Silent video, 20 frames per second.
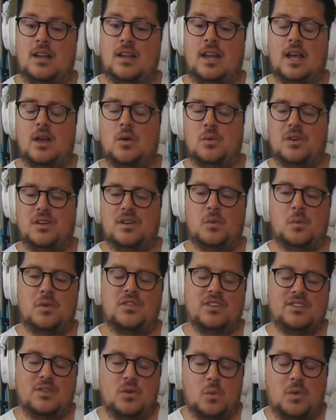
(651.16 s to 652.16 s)
like
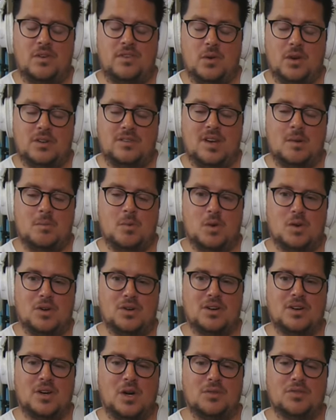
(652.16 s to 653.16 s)
just with your example
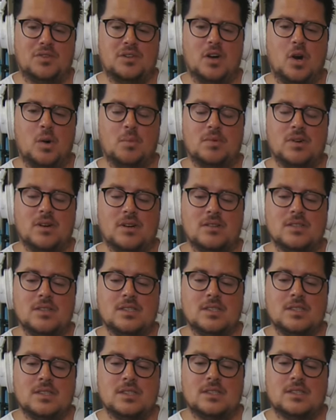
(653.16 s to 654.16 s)
of the GoPro,
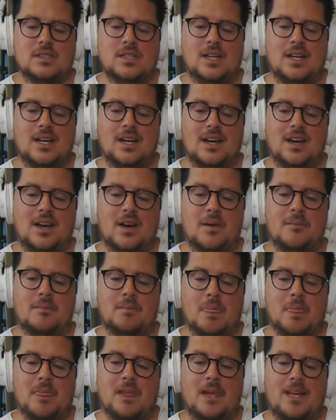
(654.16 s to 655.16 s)

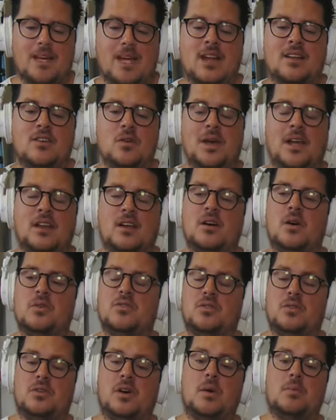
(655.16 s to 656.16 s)
um, in the end you can go
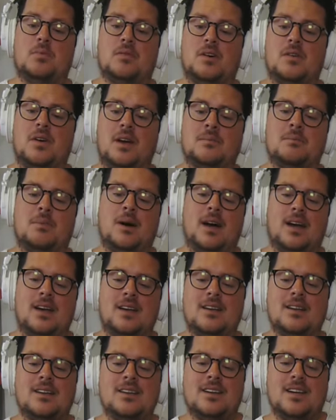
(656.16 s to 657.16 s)
to GoPro and
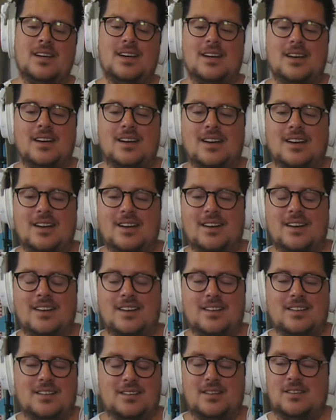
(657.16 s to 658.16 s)
buy uh, uh,
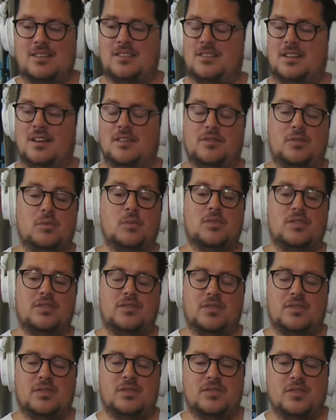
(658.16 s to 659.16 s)
uh, stuff
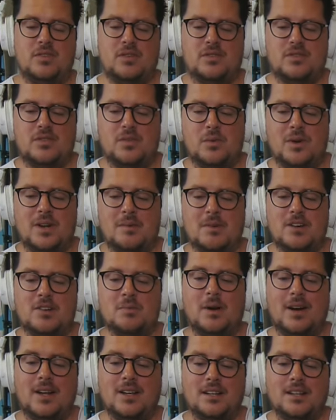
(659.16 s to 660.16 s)
for, for, for really much
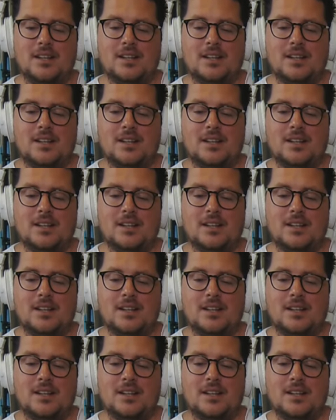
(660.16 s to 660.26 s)
money.